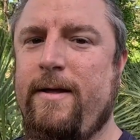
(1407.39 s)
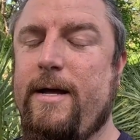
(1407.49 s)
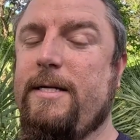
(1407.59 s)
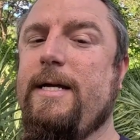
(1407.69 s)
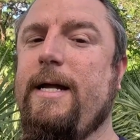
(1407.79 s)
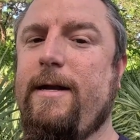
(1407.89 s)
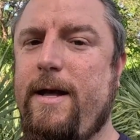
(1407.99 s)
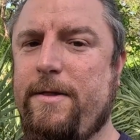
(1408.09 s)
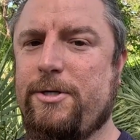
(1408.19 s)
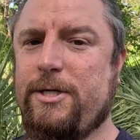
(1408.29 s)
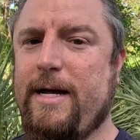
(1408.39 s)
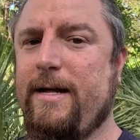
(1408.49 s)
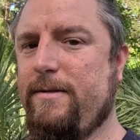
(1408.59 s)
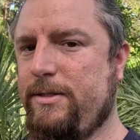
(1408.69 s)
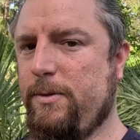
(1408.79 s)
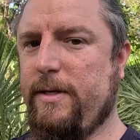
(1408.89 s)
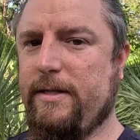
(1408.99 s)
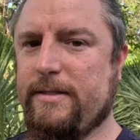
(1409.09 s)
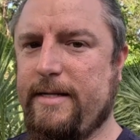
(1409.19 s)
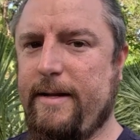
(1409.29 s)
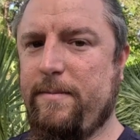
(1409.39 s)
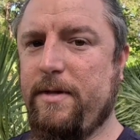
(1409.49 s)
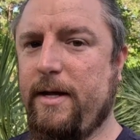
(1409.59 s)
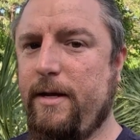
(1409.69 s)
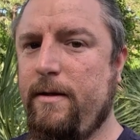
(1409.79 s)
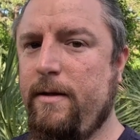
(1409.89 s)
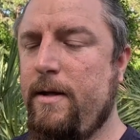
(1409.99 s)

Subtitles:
and take another shot doing the same thing.